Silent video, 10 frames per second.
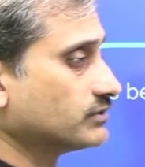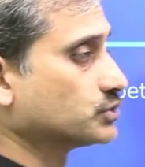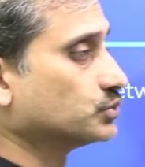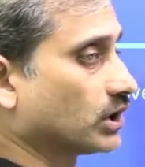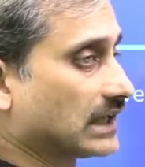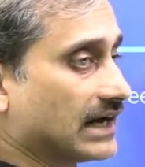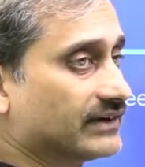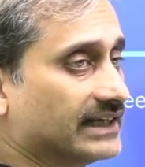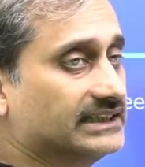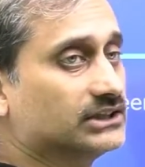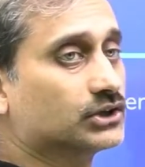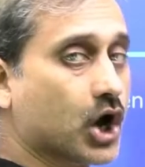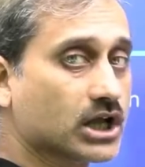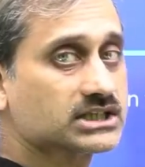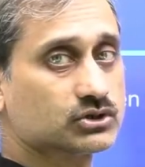do not have any
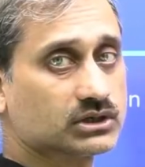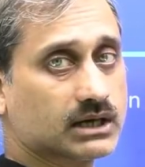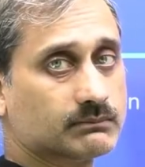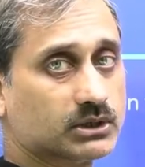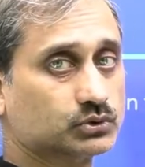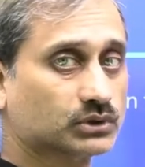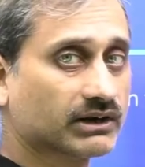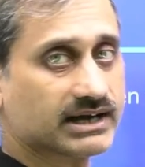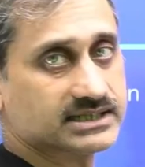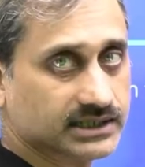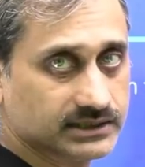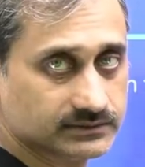non-zero number to the right side.